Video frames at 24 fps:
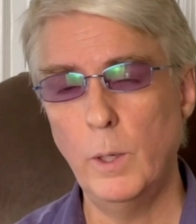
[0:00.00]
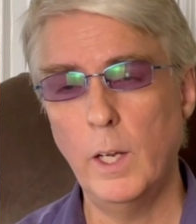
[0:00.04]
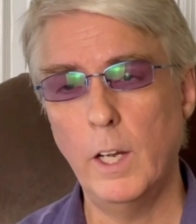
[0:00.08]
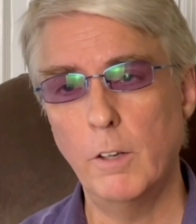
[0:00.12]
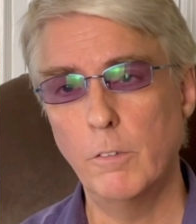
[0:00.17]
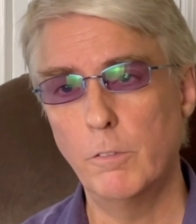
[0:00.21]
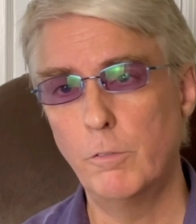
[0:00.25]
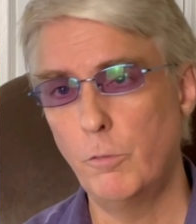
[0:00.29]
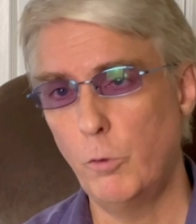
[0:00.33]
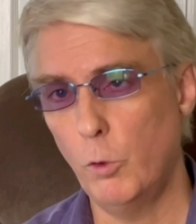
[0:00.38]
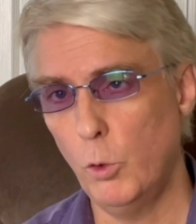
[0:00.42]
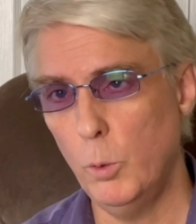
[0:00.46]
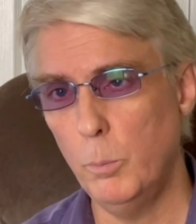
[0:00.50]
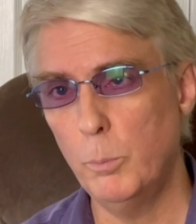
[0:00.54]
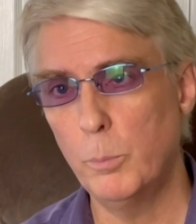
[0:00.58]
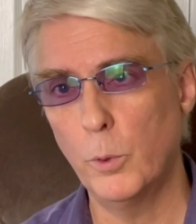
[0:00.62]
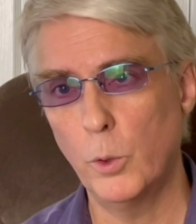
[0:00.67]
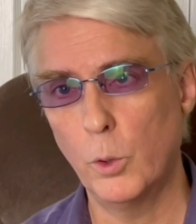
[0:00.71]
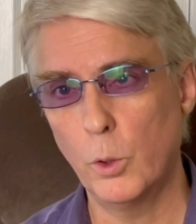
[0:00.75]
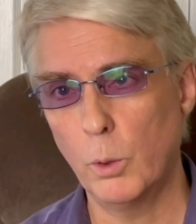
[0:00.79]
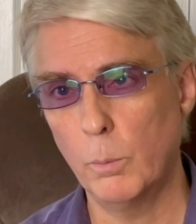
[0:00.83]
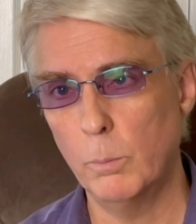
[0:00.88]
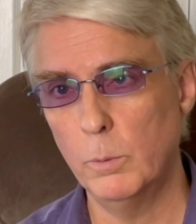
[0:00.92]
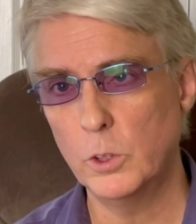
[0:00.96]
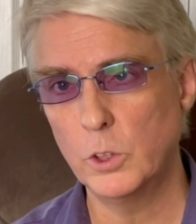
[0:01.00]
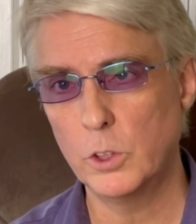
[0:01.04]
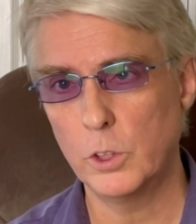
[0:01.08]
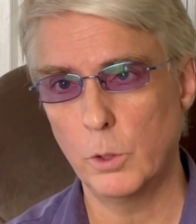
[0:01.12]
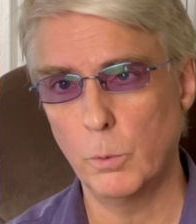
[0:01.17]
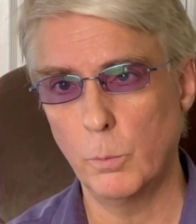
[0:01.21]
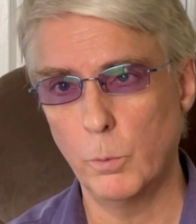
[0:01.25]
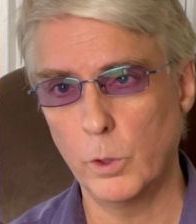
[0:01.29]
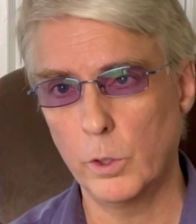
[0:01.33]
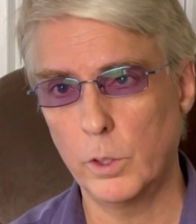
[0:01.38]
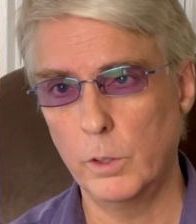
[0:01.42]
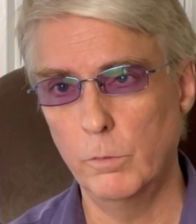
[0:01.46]
have 4 programmers that
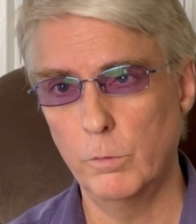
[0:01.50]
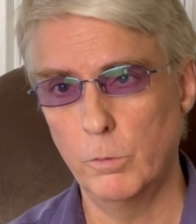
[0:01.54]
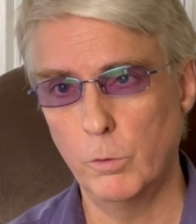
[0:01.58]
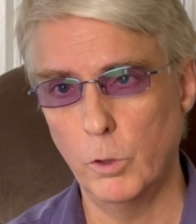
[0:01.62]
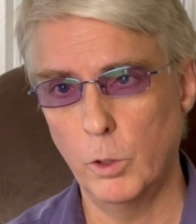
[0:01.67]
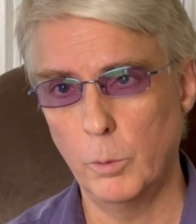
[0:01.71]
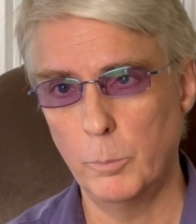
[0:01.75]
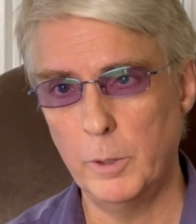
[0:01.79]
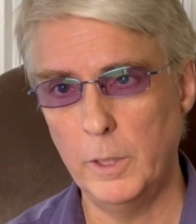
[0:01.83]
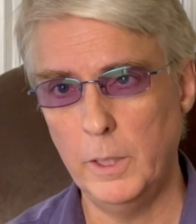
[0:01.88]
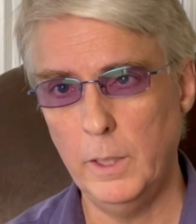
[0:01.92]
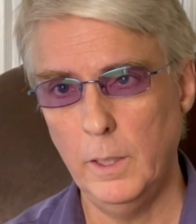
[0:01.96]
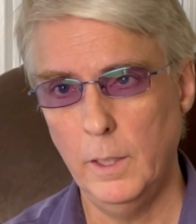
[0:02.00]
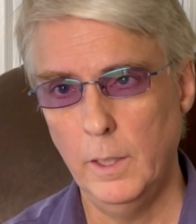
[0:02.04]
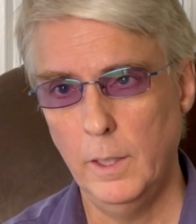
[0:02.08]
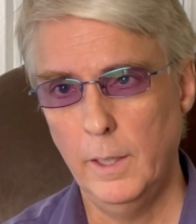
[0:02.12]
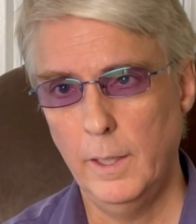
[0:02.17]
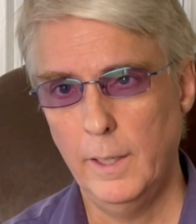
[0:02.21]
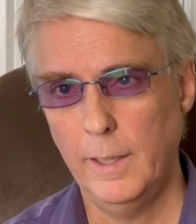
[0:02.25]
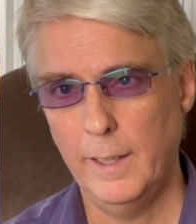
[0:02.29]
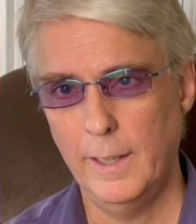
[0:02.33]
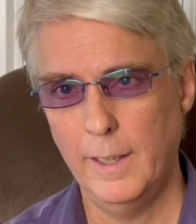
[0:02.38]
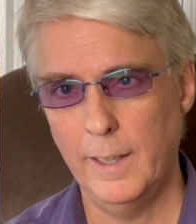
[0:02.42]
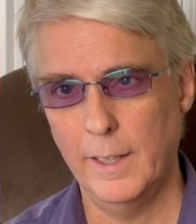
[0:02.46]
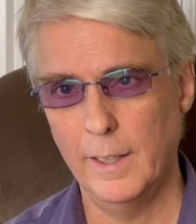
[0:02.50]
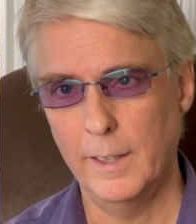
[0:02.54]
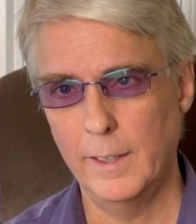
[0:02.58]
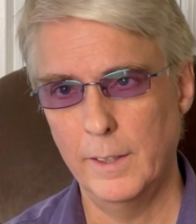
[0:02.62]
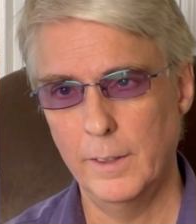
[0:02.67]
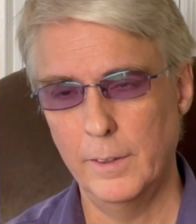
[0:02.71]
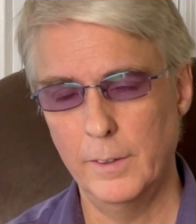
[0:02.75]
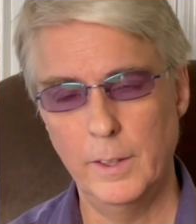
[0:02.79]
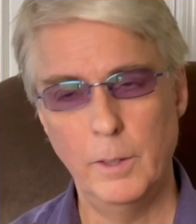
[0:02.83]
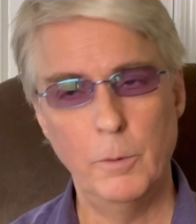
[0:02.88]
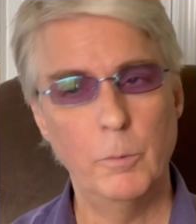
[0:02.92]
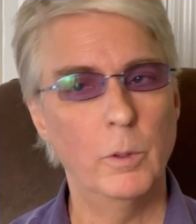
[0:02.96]
are working for me,
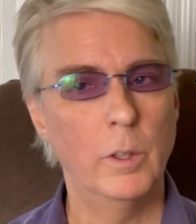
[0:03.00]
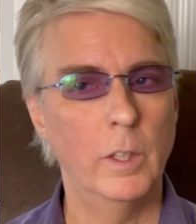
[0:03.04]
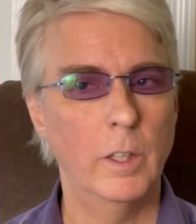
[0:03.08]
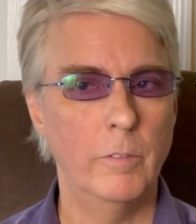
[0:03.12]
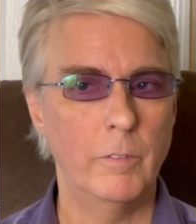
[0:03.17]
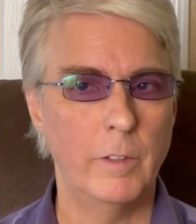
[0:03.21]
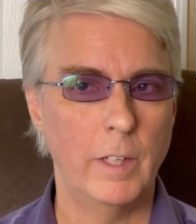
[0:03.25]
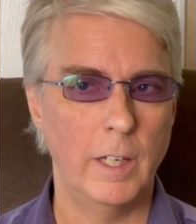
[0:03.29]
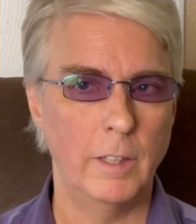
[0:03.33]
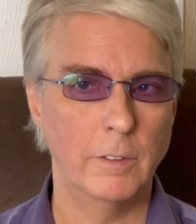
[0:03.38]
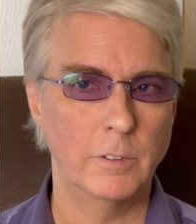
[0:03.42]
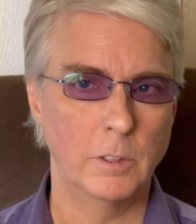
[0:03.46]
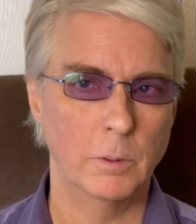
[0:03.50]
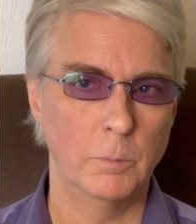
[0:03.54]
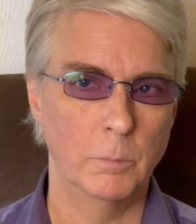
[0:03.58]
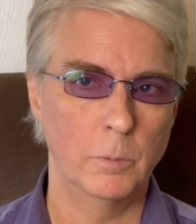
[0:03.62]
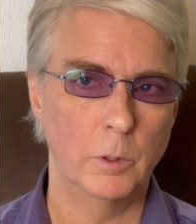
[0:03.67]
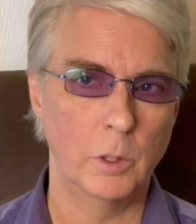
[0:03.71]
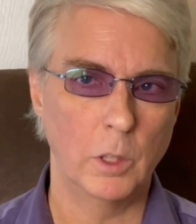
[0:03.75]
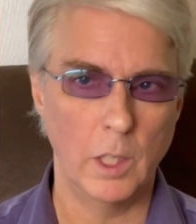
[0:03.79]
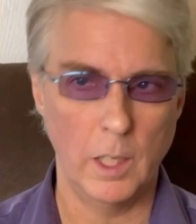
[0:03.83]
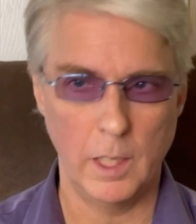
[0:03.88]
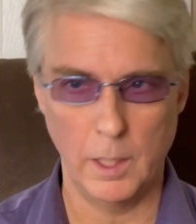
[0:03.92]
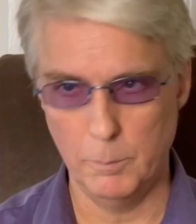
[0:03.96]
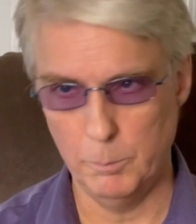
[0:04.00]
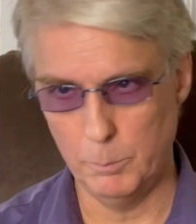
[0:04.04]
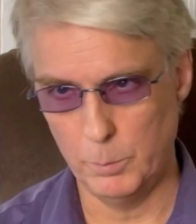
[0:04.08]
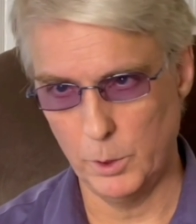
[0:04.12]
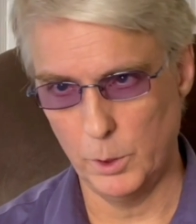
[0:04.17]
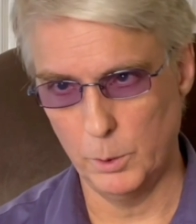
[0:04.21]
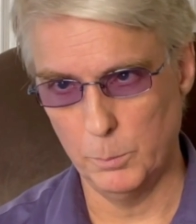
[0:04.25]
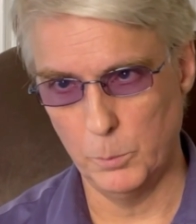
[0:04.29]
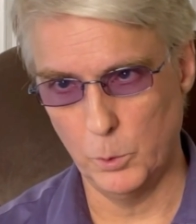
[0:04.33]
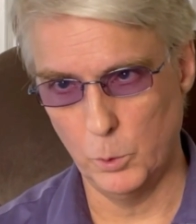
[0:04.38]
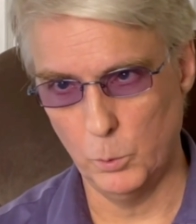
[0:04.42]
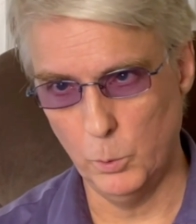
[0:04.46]
and they would love to have some client
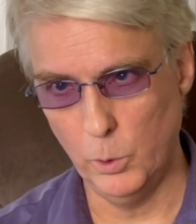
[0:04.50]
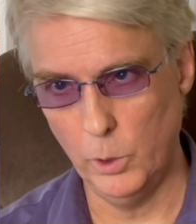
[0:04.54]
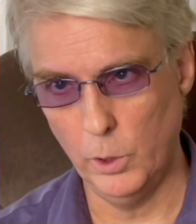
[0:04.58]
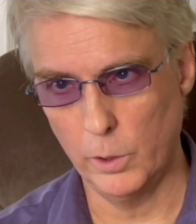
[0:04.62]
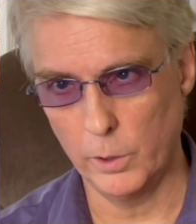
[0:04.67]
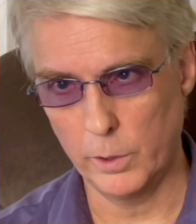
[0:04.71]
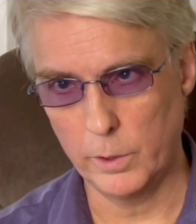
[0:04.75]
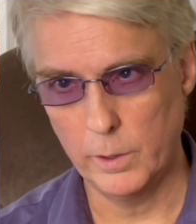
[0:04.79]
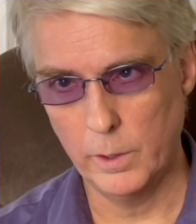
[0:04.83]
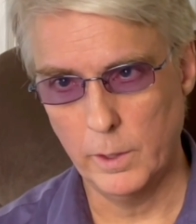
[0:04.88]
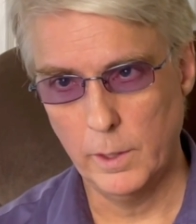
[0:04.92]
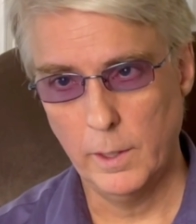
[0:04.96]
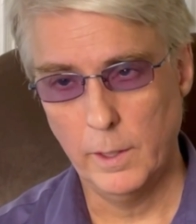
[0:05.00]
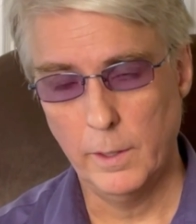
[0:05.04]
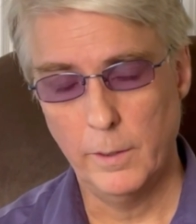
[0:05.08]
billable work.